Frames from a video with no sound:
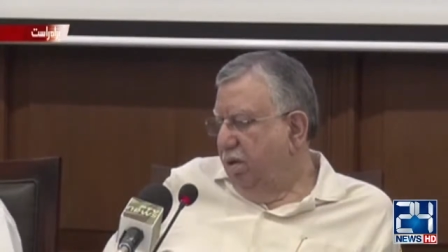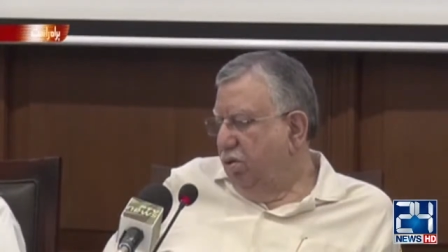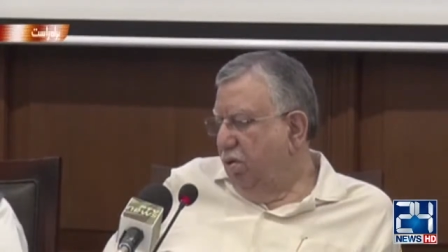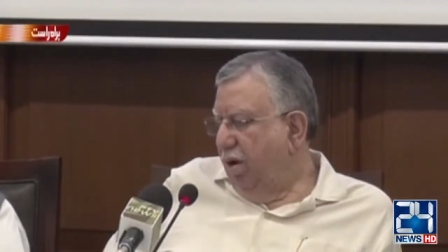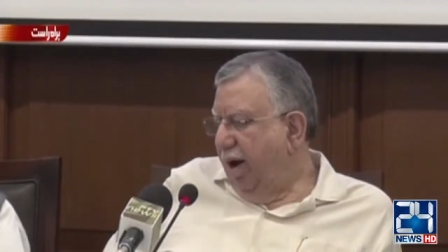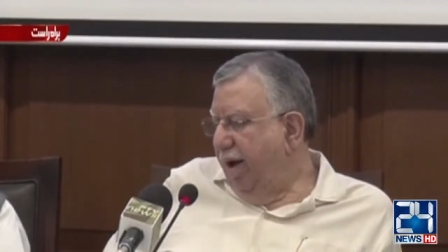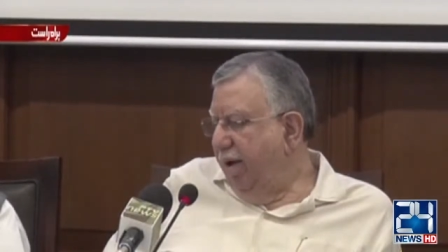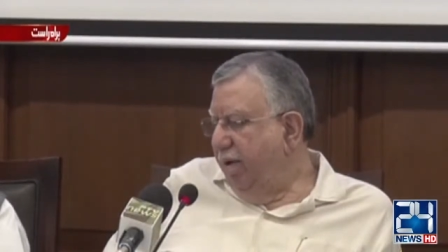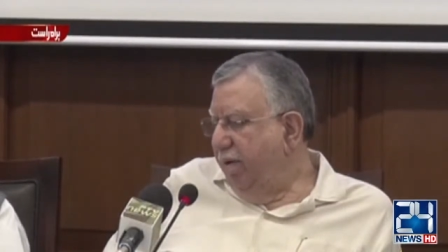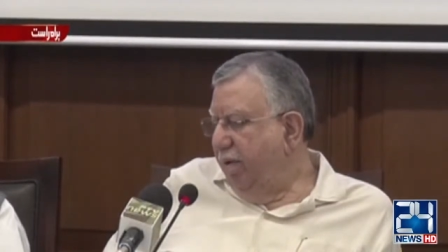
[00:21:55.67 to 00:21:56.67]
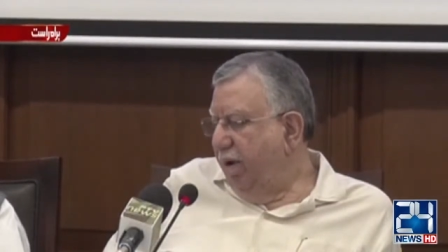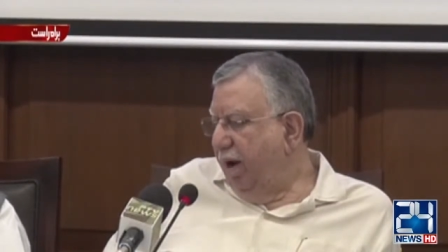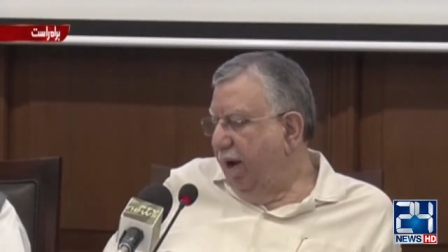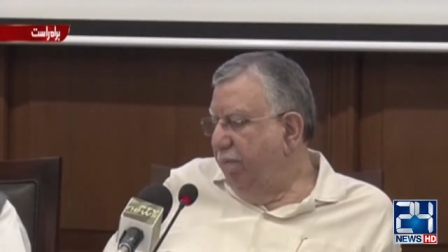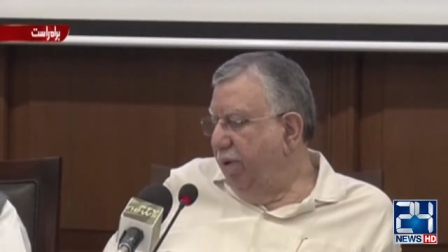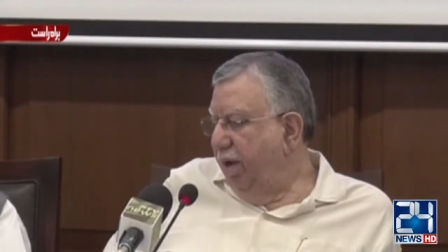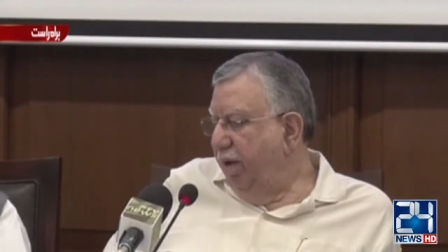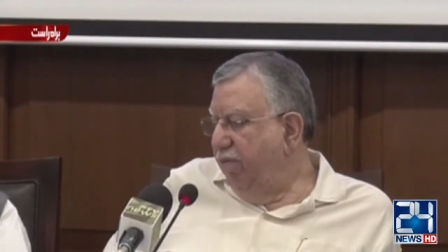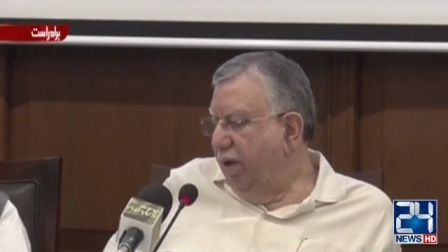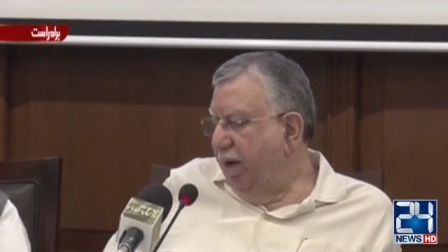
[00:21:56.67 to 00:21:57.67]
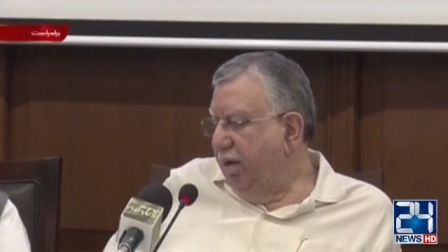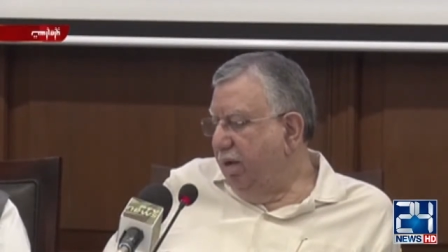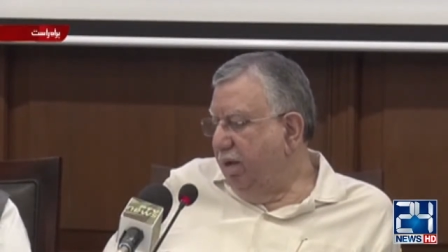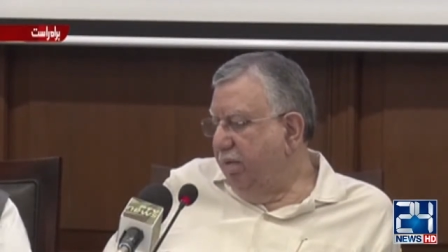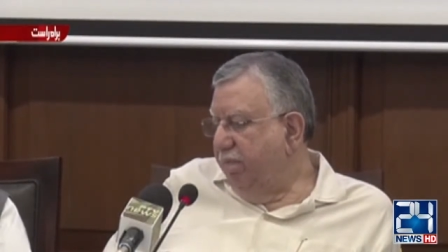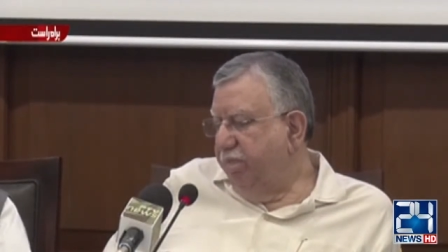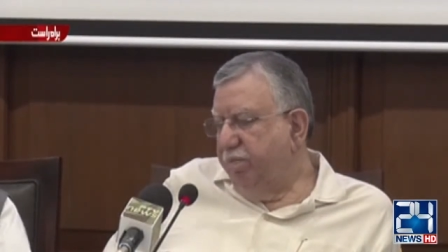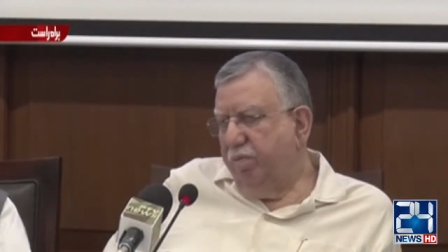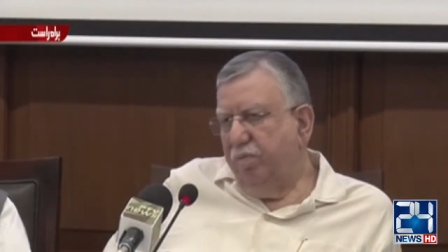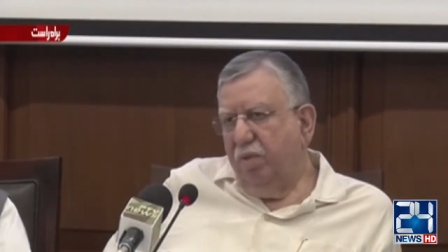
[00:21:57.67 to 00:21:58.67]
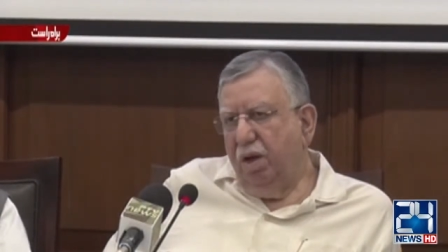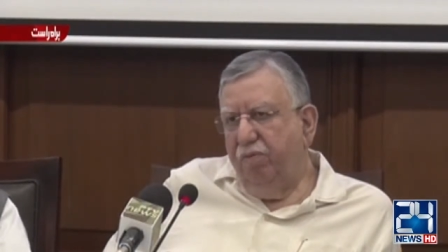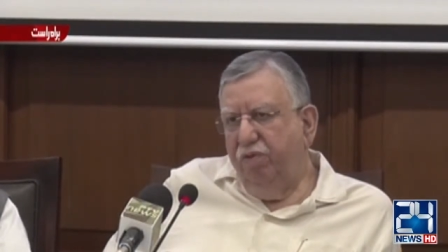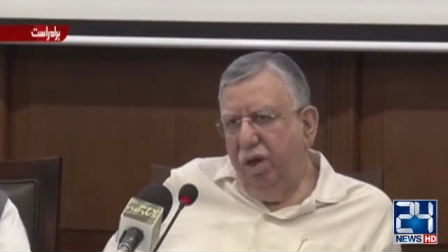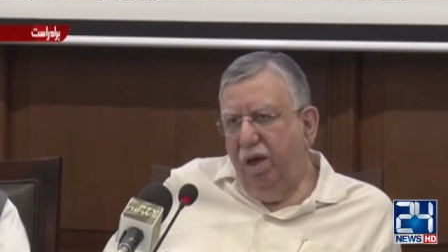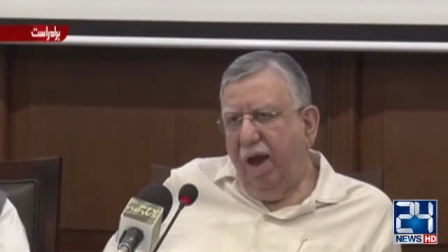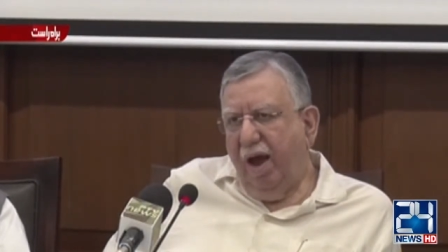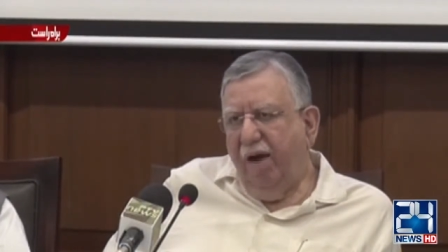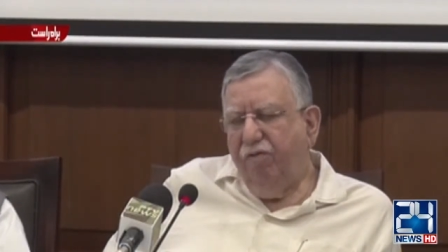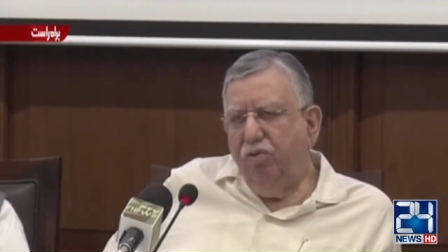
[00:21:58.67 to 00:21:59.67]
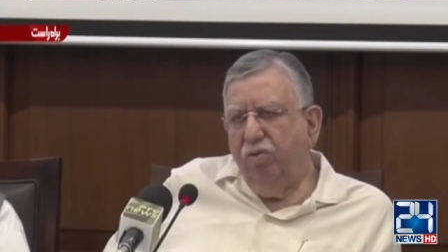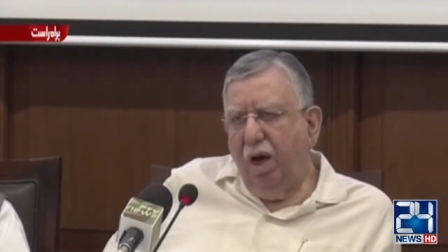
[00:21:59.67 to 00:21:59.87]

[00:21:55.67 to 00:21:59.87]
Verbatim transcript: So I, I believe that uh, we have to